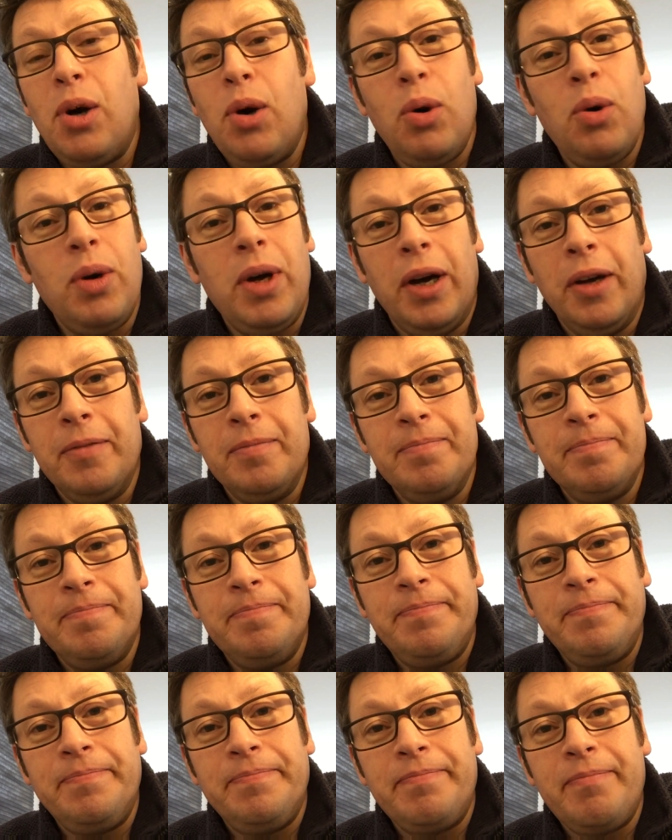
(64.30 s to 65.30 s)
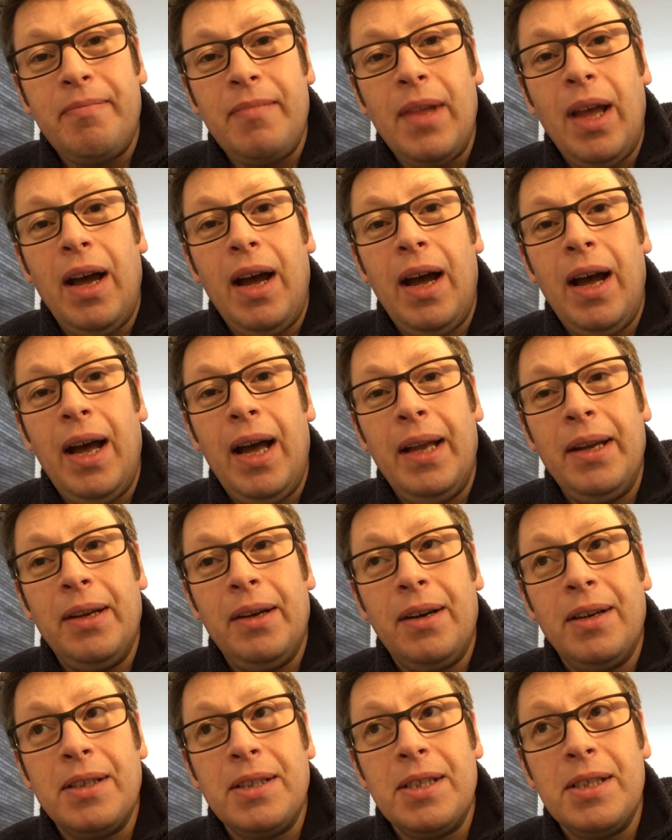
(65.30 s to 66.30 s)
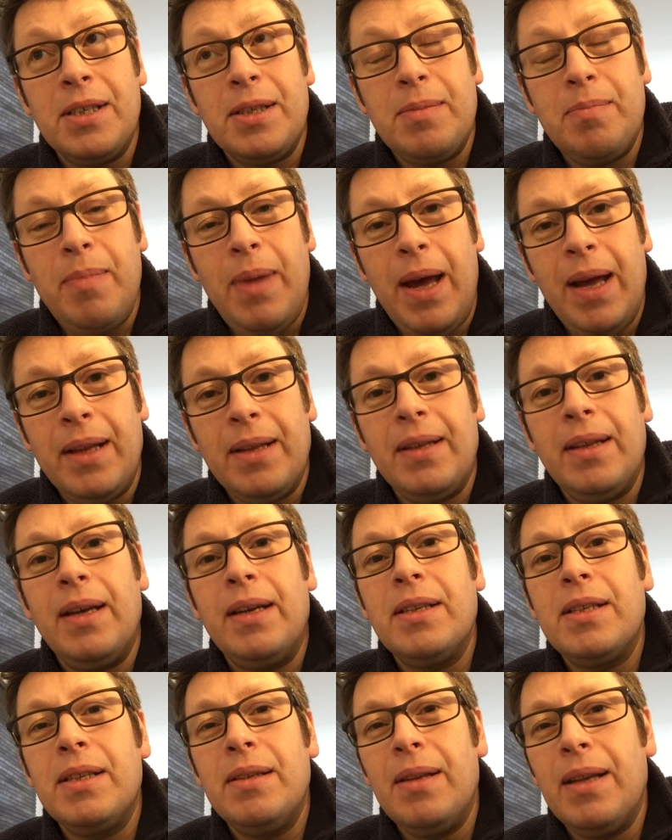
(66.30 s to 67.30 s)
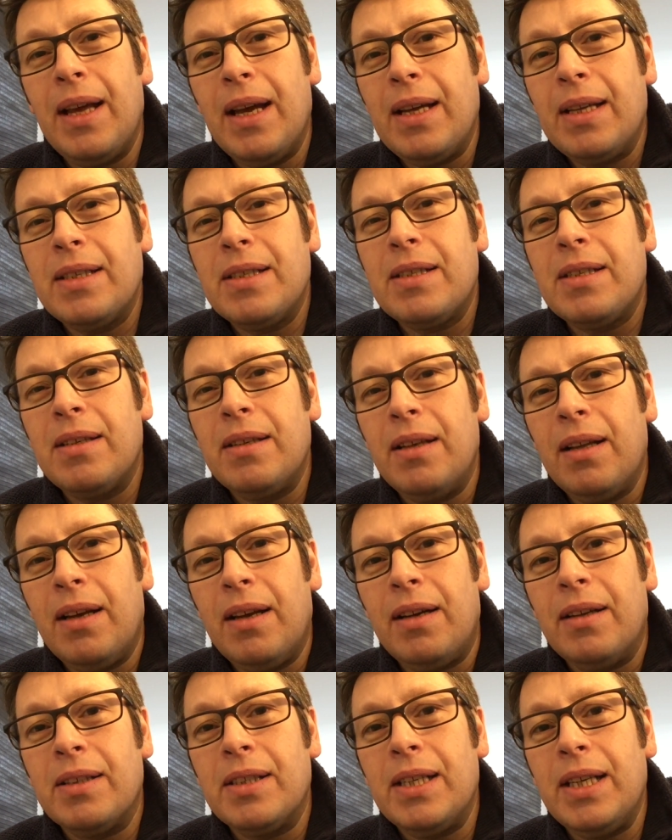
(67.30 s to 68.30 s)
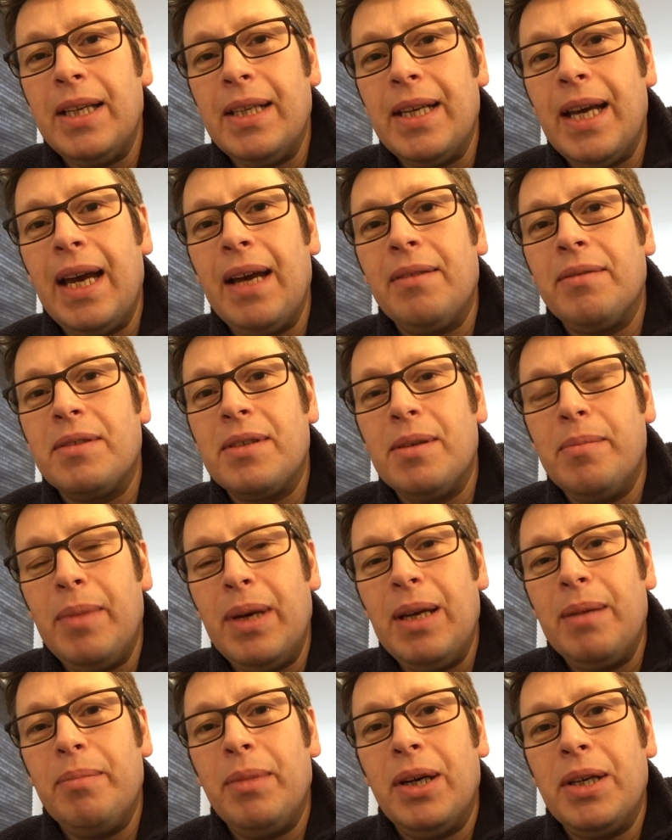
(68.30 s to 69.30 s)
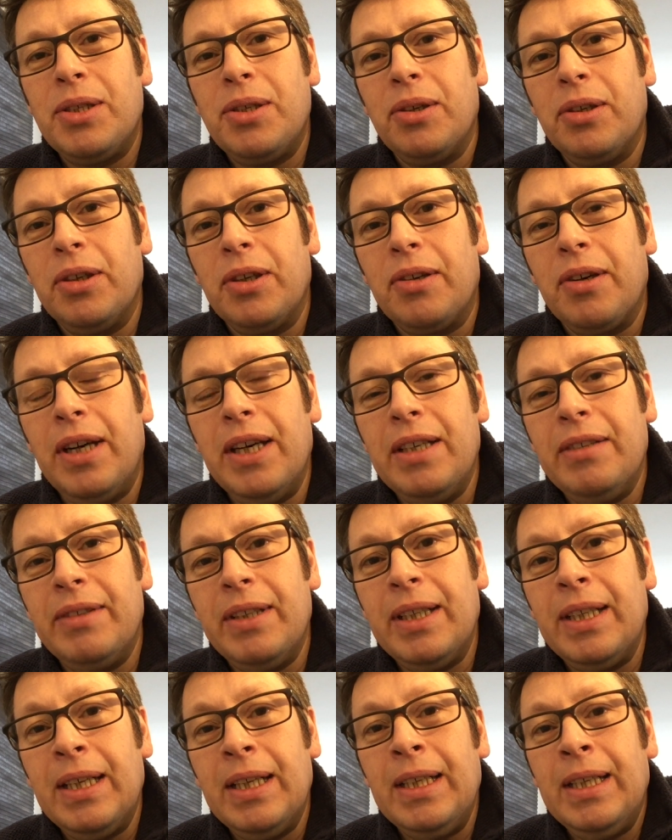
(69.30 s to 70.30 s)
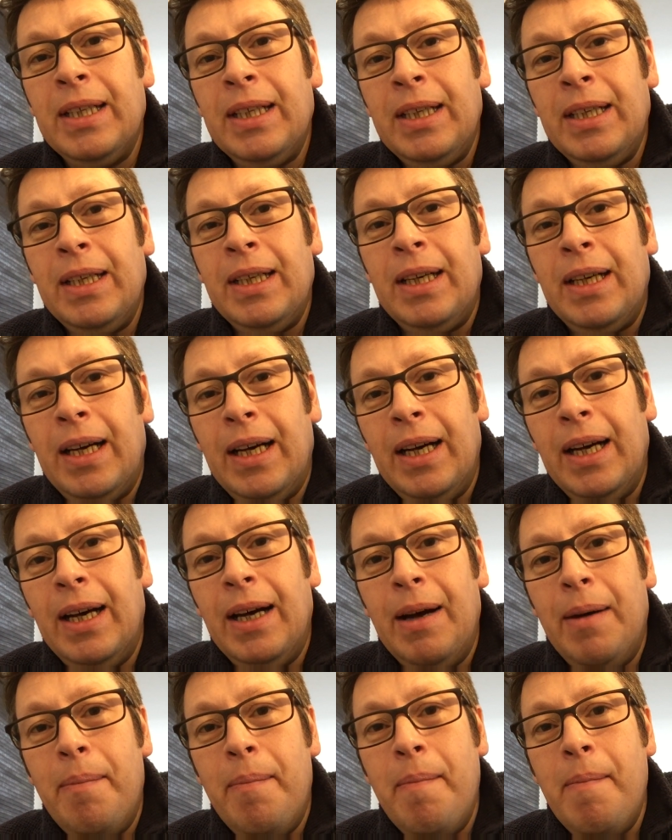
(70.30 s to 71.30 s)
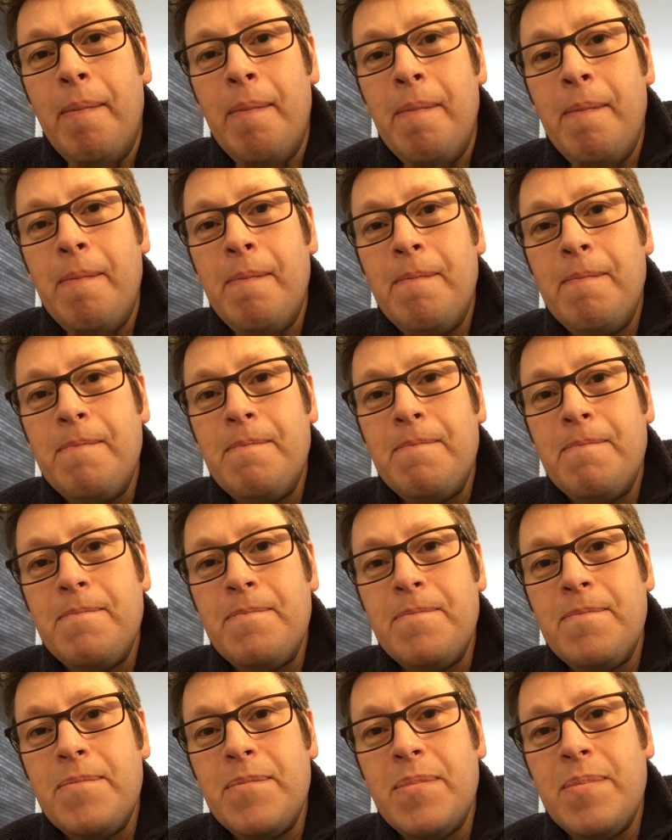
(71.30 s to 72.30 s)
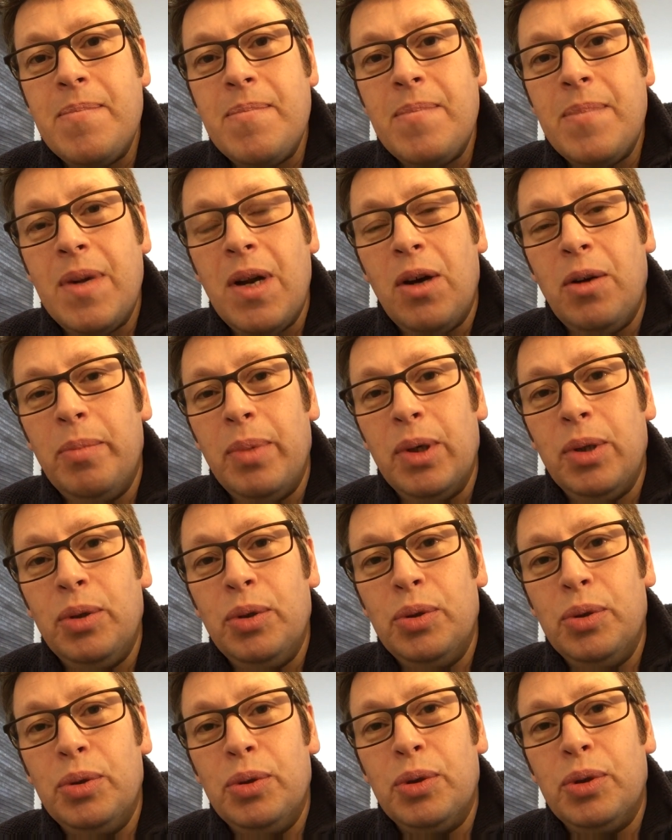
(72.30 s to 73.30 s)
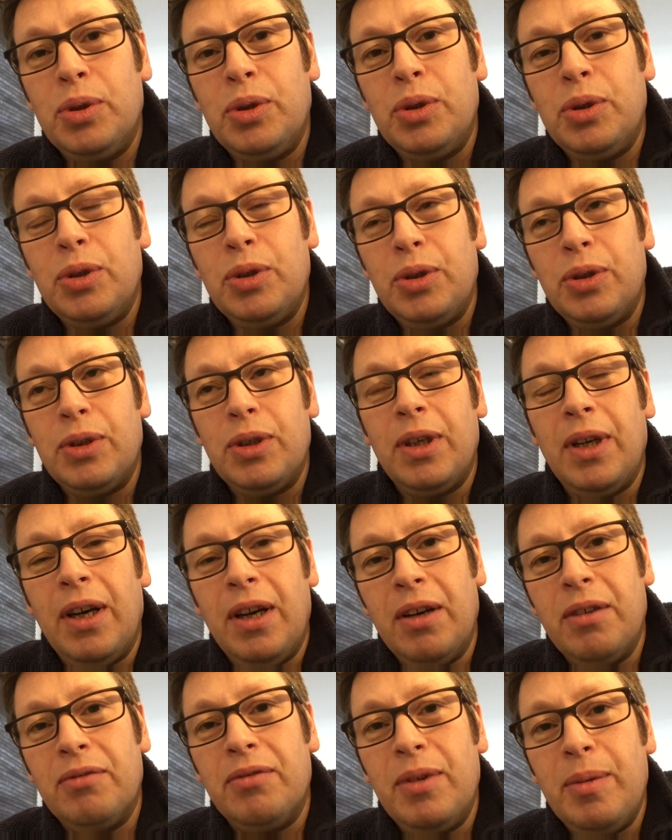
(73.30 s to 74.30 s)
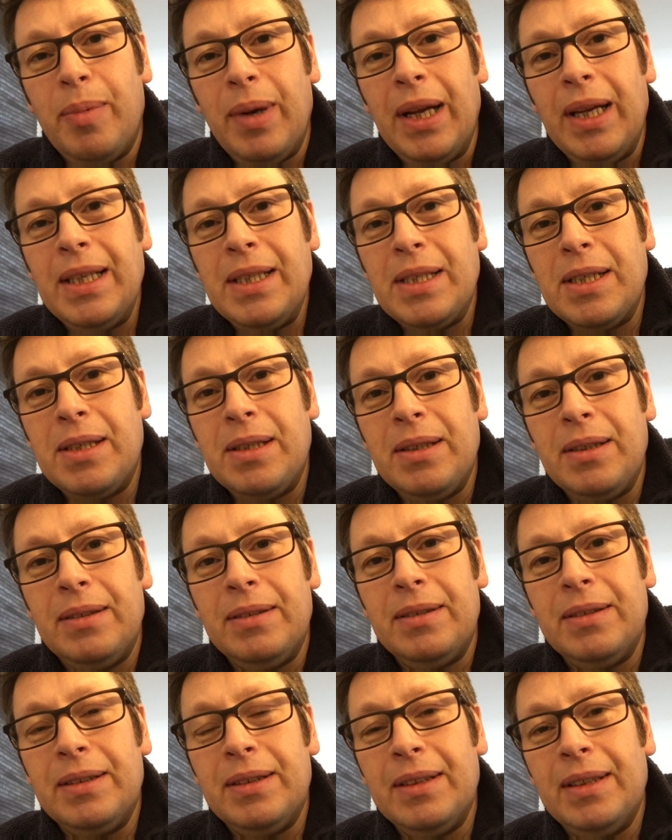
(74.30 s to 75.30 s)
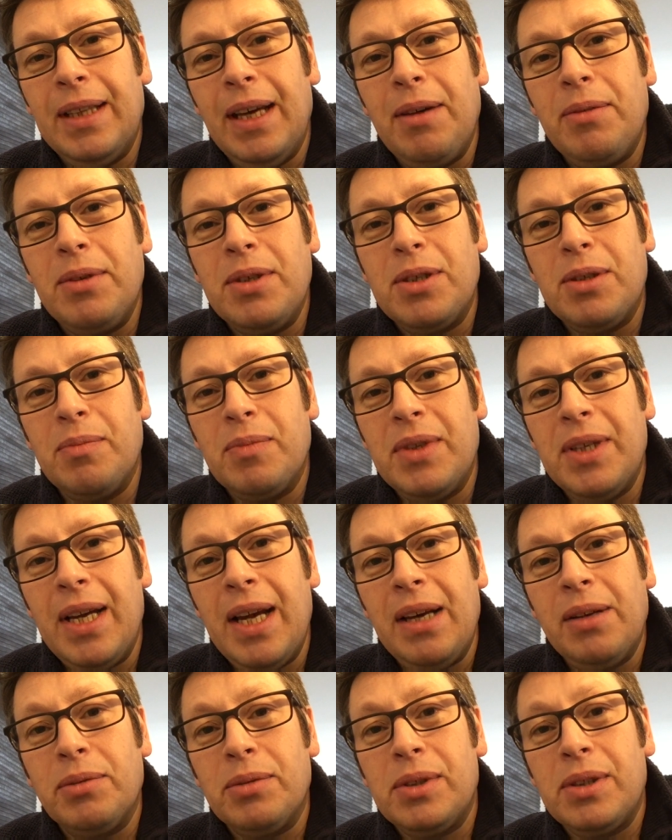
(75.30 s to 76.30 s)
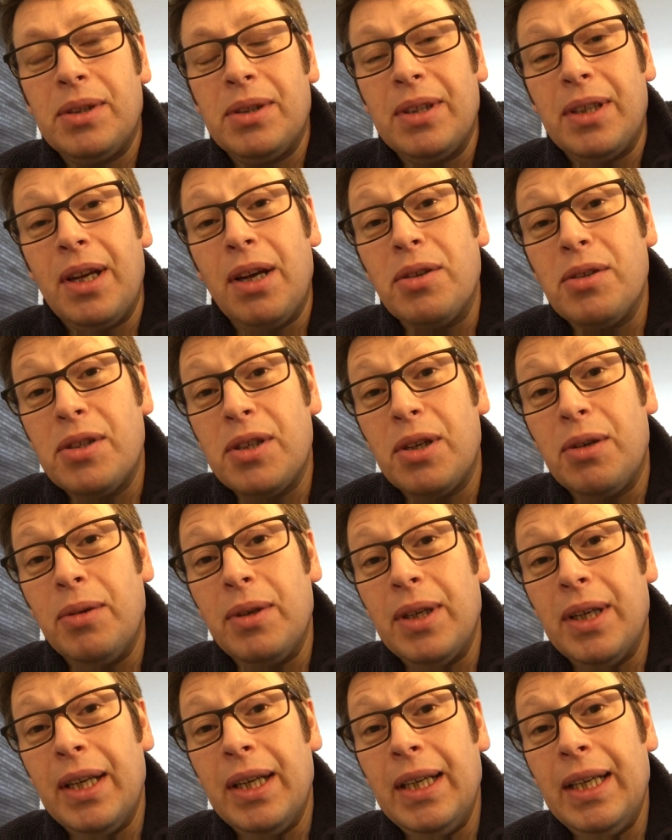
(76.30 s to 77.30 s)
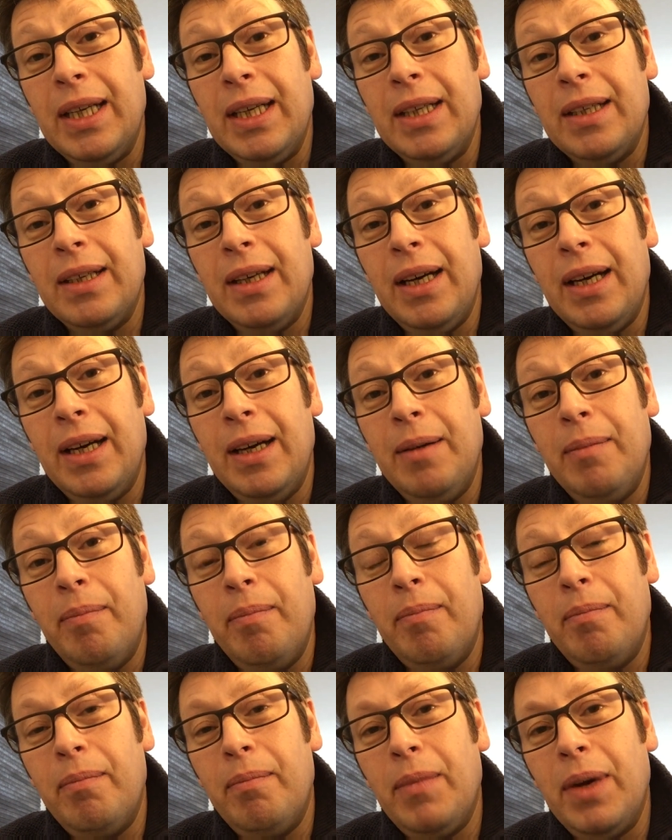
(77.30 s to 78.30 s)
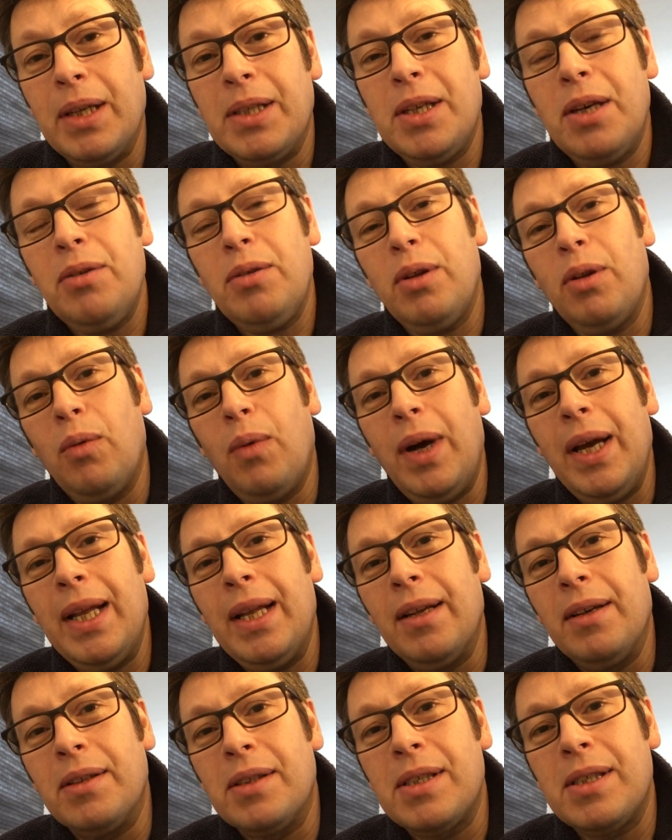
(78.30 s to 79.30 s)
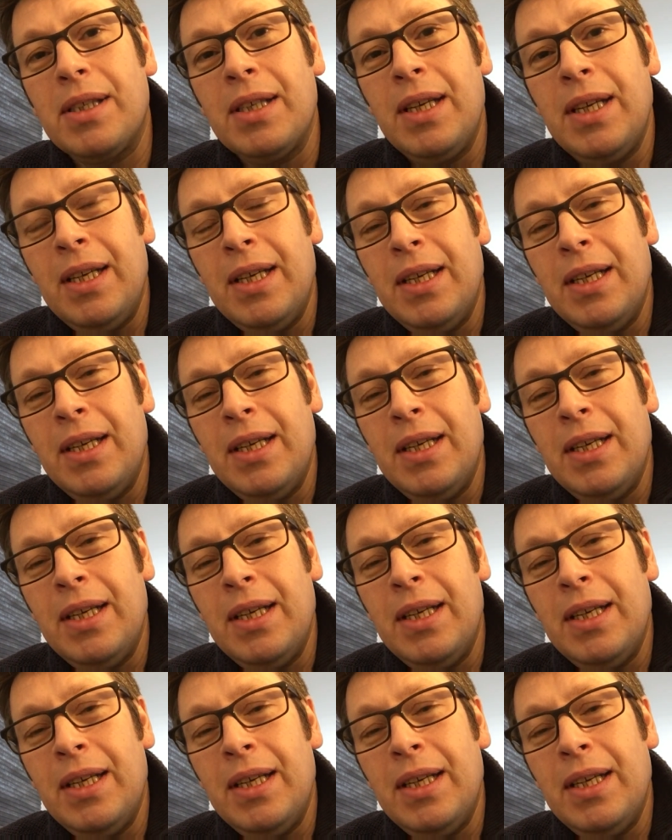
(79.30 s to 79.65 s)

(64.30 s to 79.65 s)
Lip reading: all gone. And I suspect that that's largely down to me and my sugar craving. No booze, I've replaced that with something else. And consequently, my total weight loss